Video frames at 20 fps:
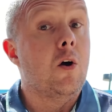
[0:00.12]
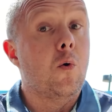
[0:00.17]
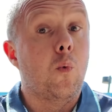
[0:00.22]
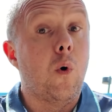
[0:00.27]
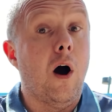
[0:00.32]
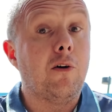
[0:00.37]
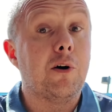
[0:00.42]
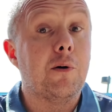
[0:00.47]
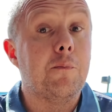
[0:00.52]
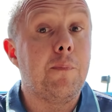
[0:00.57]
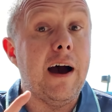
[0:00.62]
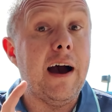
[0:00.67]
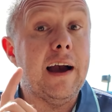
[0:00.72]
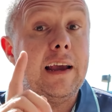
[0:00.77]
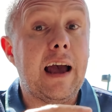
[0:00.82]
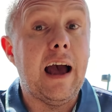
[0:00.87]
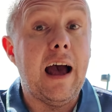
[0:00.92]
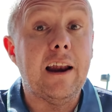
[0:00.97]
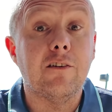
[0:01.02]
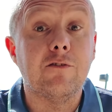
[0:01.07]
Welcome
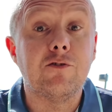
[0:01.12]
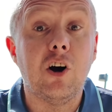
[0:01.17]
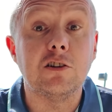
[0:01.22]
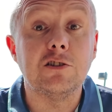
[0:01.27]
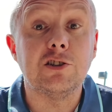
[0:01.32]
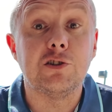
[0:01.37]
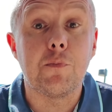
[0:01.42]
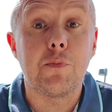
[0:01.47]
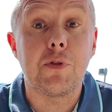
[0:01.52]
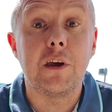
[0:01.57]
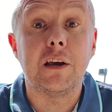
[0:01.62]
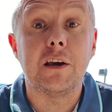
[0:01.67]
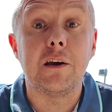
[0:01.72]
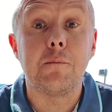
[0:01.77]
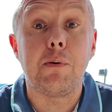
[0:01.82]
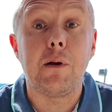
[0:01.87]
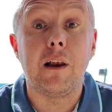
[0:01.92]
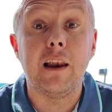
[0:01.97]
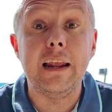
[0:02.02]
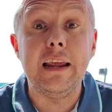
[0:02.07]
back, and I've got something
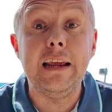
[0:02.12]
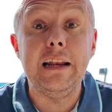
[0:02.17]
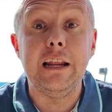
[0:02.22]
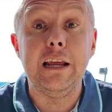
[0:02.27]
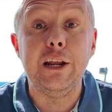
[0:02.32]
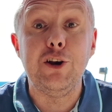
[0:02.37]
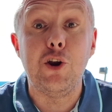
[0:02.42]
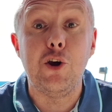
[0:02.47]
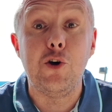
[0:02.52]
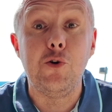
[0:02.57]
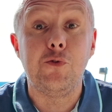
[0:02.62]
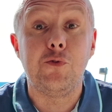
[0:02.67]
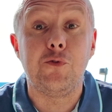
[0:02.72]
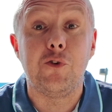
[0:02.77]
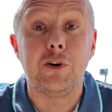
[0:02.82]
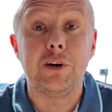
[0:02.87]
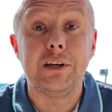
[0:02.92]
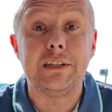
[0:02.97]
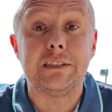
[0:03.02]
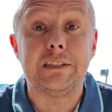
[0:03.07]
completely new
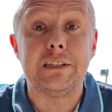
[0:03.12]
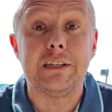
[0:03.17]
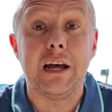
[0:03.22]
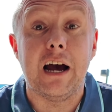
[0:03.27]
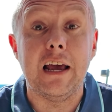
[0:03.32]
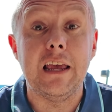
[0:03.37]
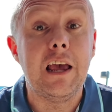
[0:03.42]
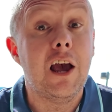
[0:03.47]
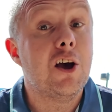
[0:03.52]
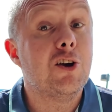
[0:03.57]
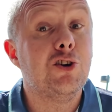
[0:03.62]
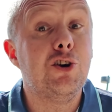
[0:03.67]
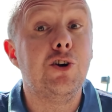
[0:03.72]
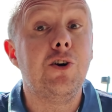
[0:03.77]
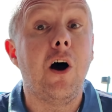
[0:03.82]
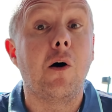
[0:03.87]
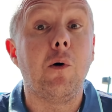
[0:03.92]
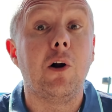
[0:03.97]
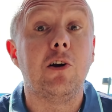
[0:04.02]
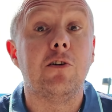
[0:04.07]
for you today. You
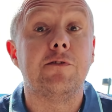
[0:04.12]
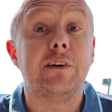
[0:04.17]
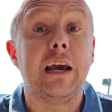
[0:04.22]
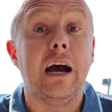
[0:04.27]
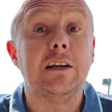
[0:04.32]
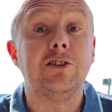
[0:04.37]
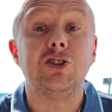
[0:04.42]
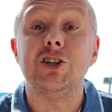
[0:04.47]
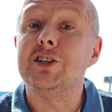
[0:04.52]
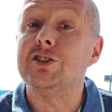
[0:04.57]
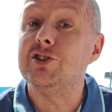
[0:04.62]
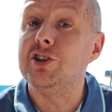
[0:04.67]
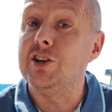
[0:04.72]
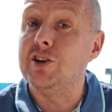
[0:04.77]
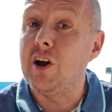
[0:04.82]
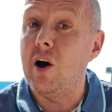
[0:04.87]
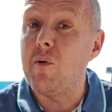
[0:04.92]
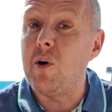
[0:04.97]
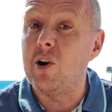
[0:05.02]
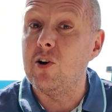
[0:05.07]
know I love gadgets, you
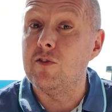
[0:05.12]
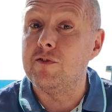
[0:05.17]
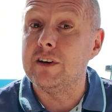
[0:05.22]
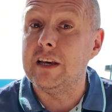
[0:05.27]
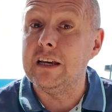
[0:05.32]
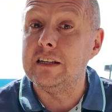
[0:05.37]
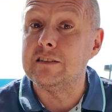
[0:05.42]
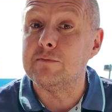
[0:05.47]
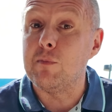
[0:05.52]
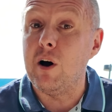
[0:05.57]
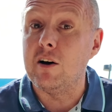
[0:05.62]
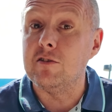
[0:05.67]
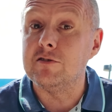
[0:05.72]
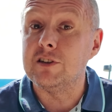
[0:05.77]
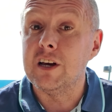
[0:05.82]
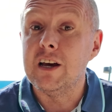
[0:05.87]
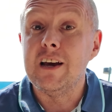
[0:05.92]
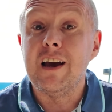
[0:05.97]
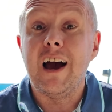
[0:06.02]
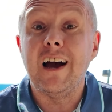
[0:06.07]
know I love
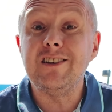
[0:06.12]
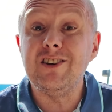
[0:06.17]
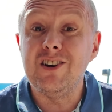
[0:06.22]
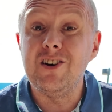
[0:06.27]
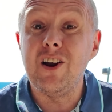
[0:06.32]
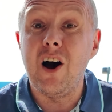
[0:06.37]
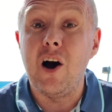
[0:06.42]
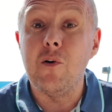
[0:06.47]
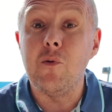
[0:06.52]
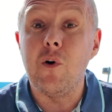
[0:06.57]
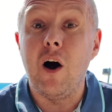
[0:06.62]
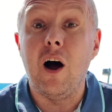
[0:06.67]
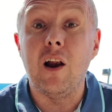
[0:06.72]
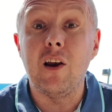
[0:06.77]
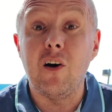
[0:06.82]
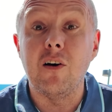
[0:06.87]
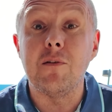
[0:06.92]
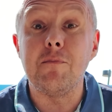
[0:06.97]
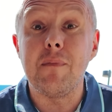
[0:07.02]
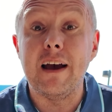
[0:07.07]
gizmos, and you know I
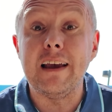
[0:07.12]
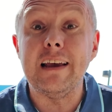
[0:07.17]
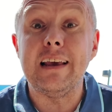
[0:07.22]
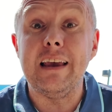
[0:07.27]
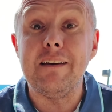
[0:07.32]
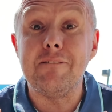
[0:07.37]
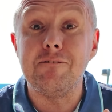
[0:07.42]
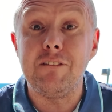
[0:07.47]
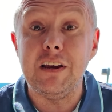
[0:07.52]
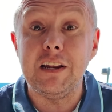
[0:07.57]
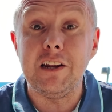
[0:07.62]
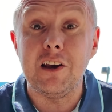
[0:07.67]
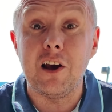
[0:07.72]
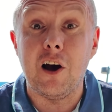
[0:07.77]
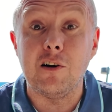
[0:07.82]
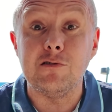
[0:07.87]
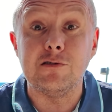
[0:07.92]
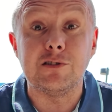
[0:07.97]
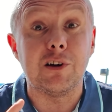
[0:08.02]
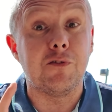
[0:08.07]
like making
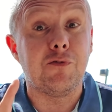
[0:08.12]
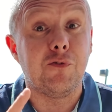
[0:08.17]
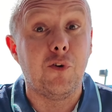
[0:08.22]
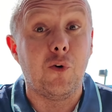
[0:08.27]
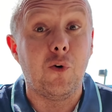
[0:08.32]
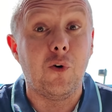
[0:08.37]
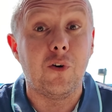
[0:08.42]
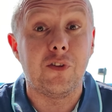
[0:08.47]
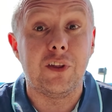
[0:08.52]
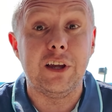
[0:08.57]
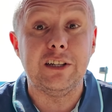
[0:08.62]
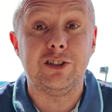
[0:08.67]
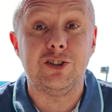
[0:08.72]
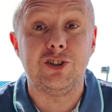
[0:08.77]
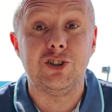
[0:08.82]
videos for this